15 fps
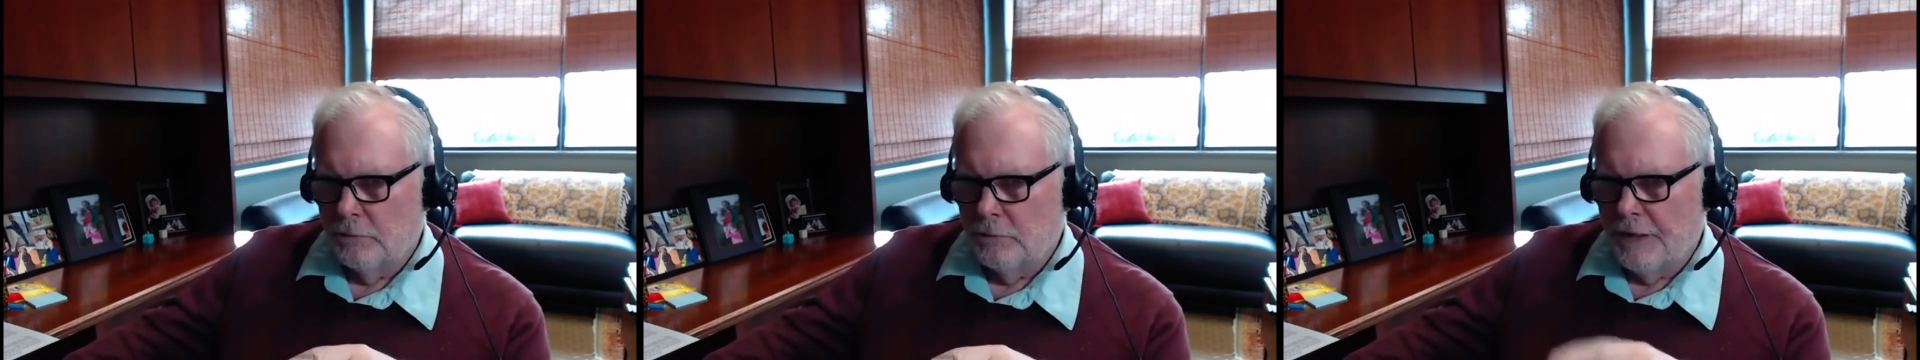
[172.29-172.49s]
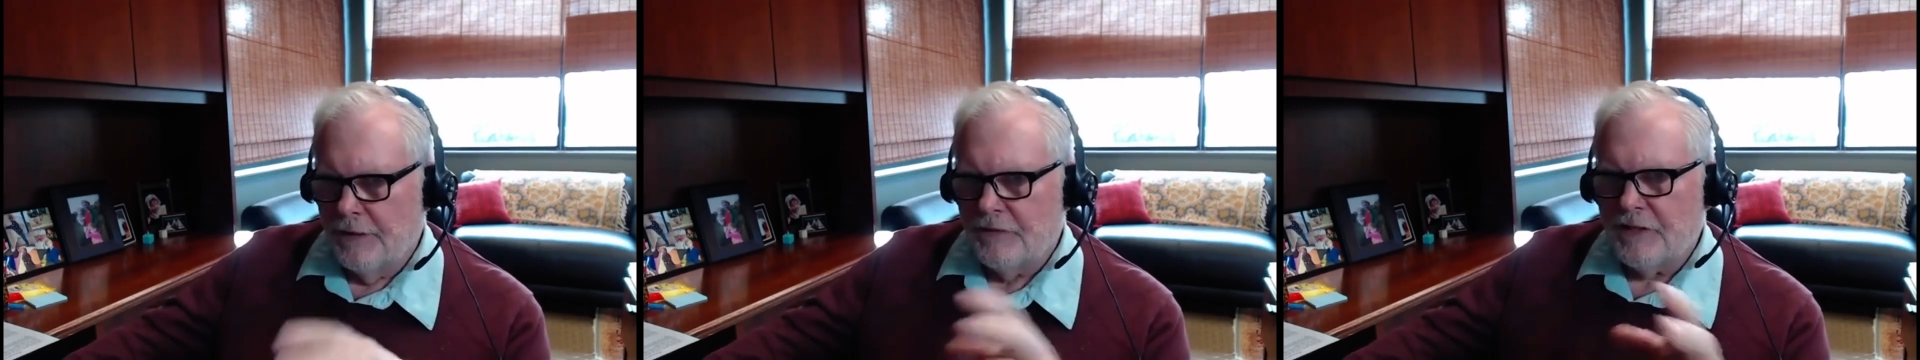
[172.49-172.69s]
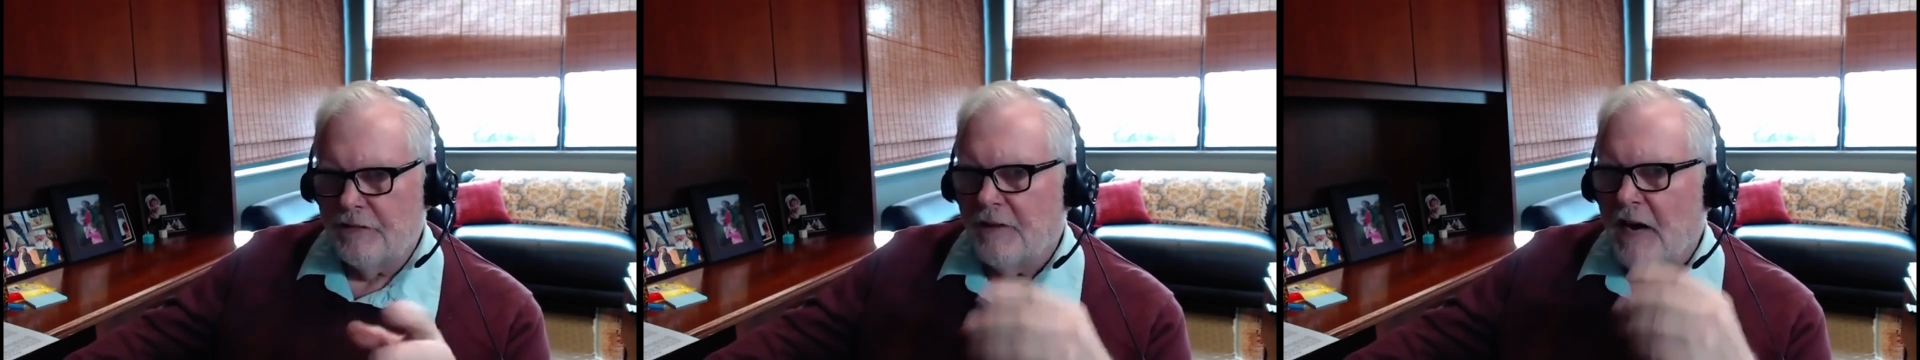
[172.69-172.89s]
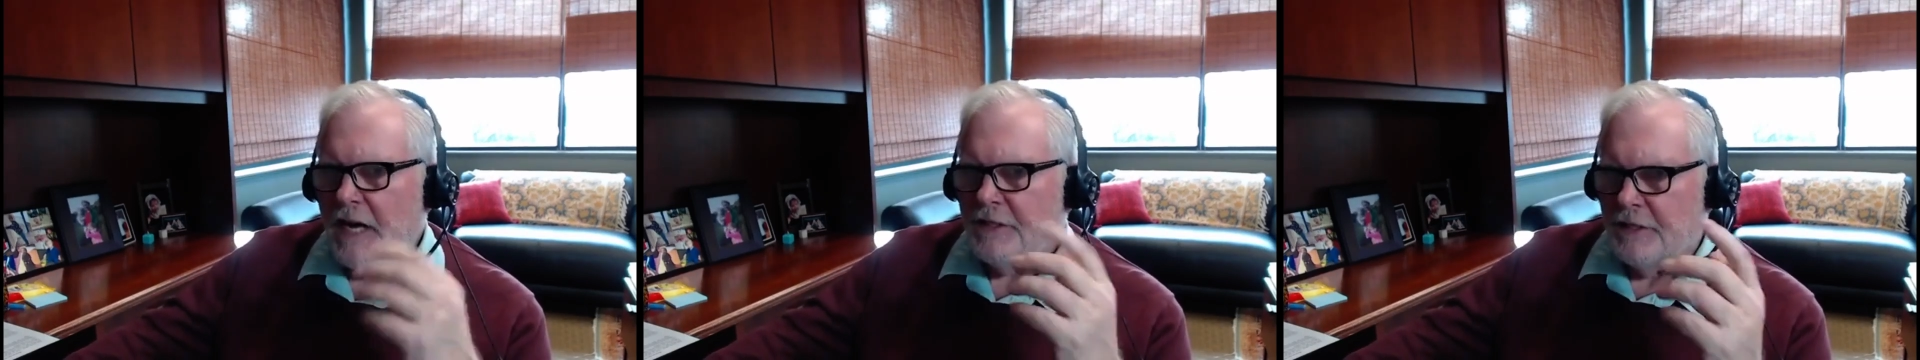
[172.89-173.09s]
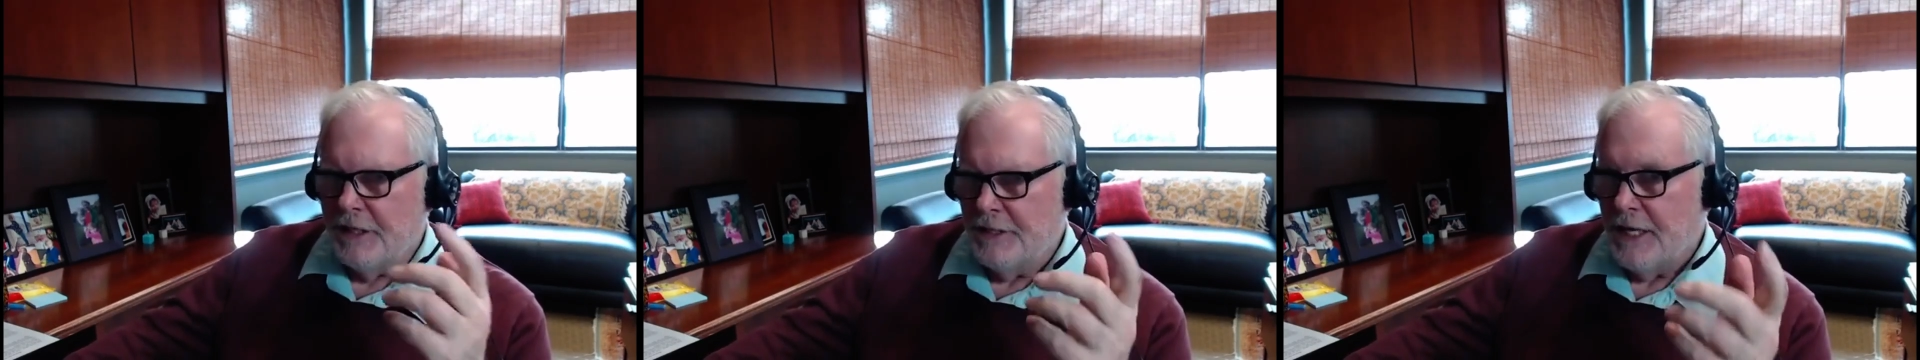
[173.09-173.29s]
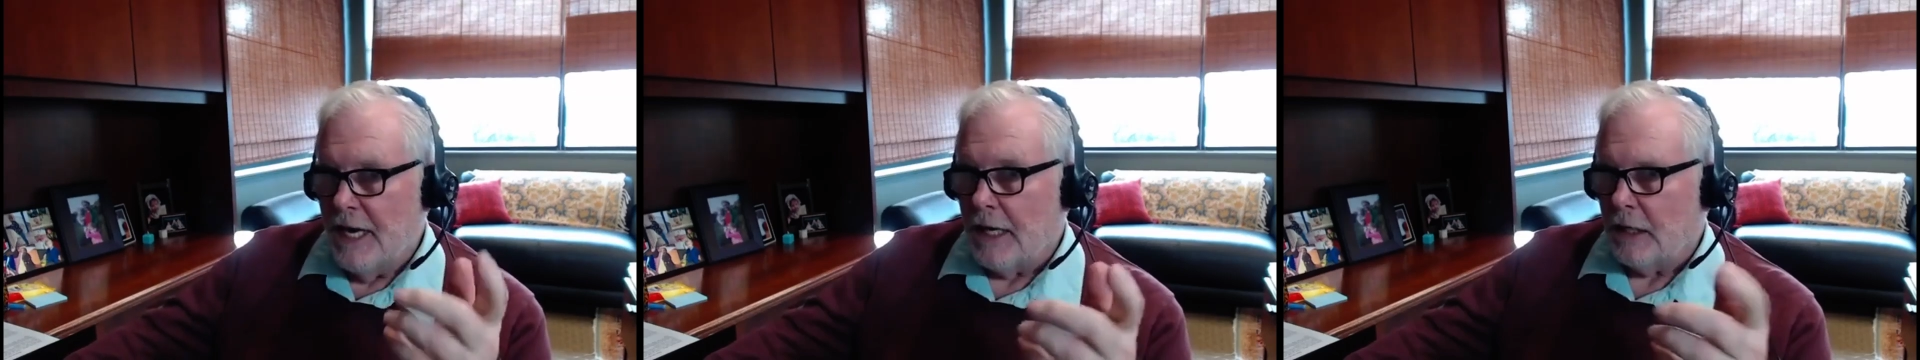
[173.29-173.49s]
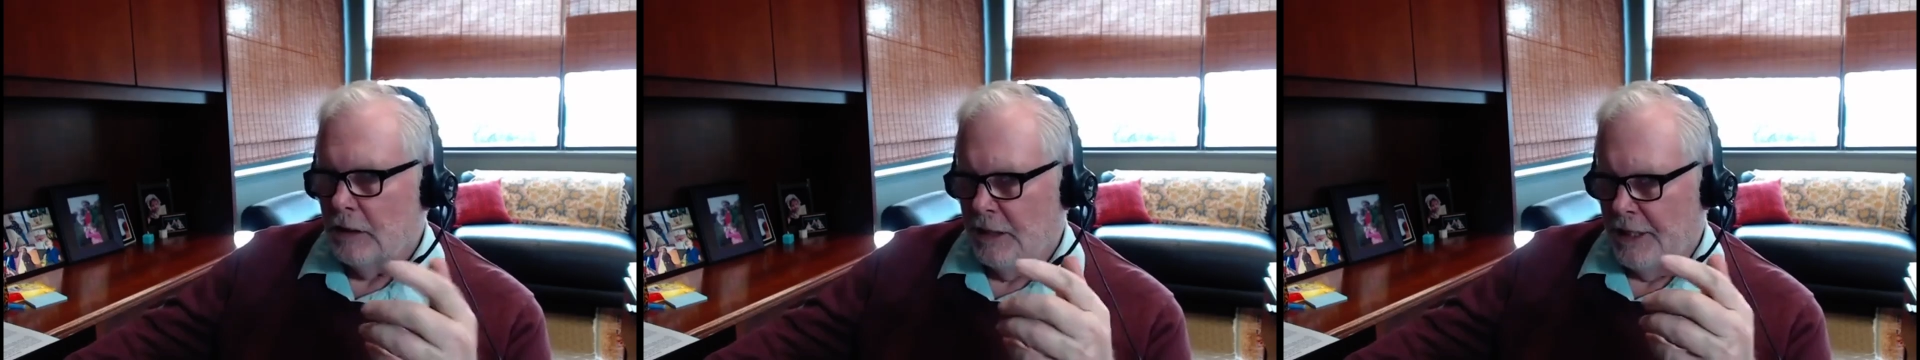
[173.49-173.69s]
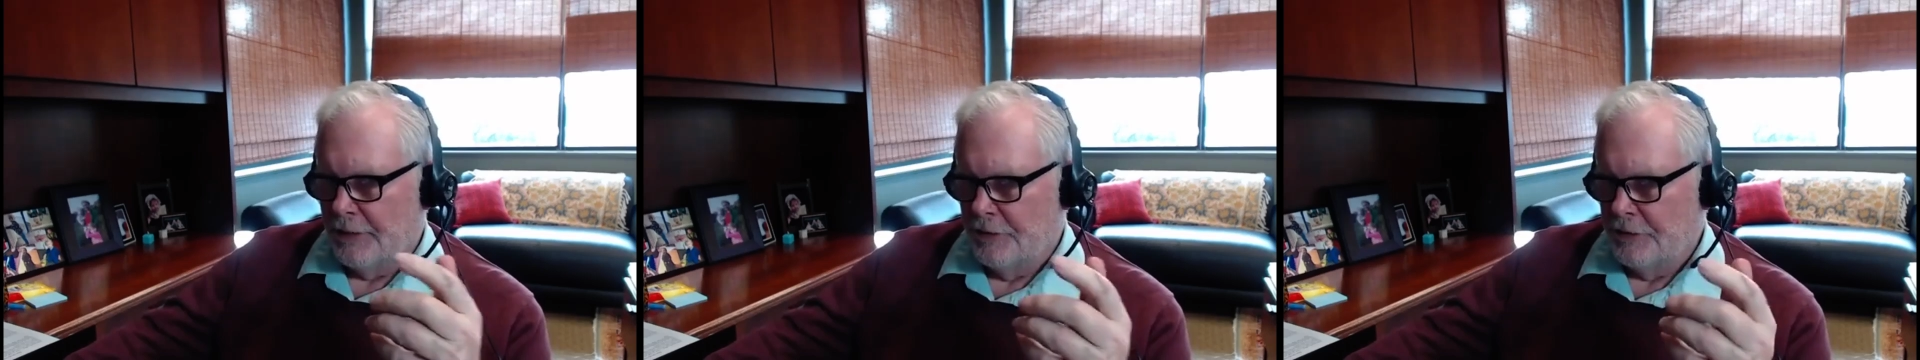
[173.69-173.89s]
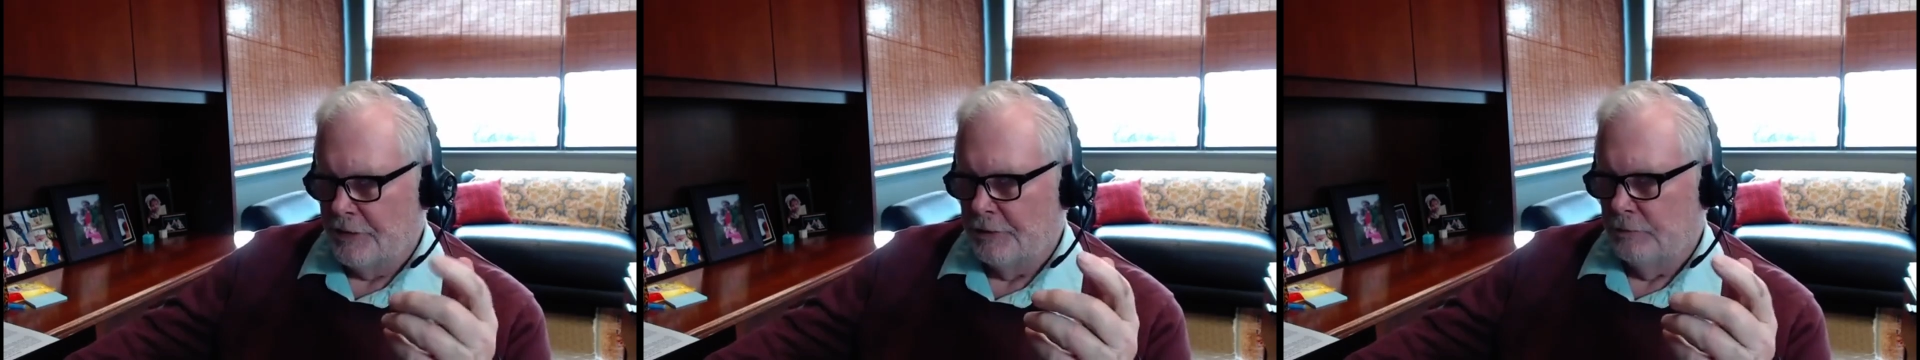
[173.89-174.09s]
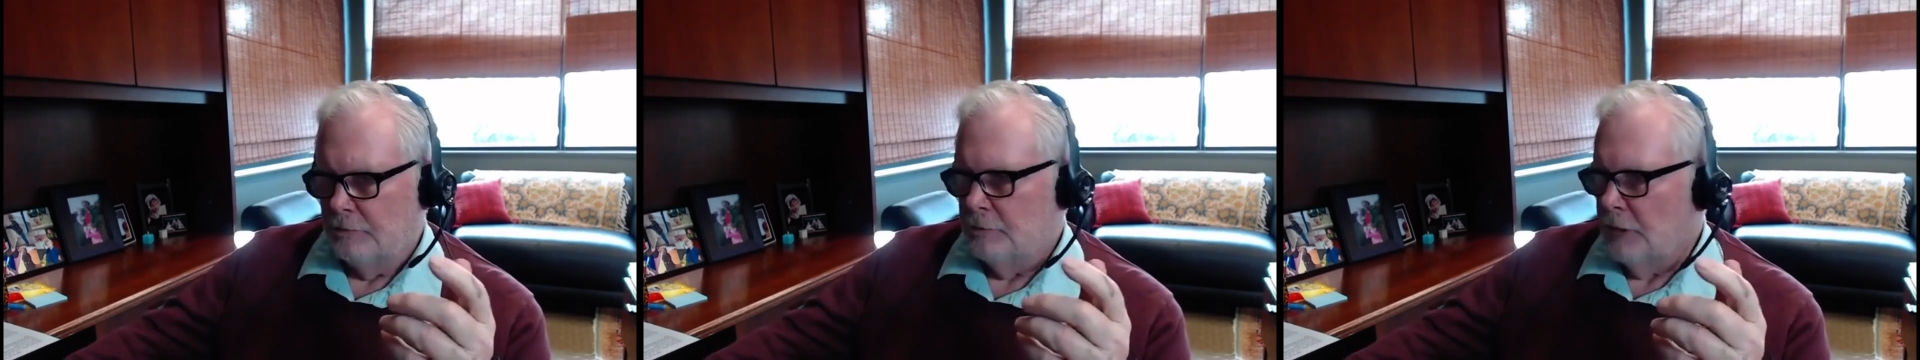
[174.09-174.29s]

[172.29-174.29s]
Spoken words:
gives advice to debt collectors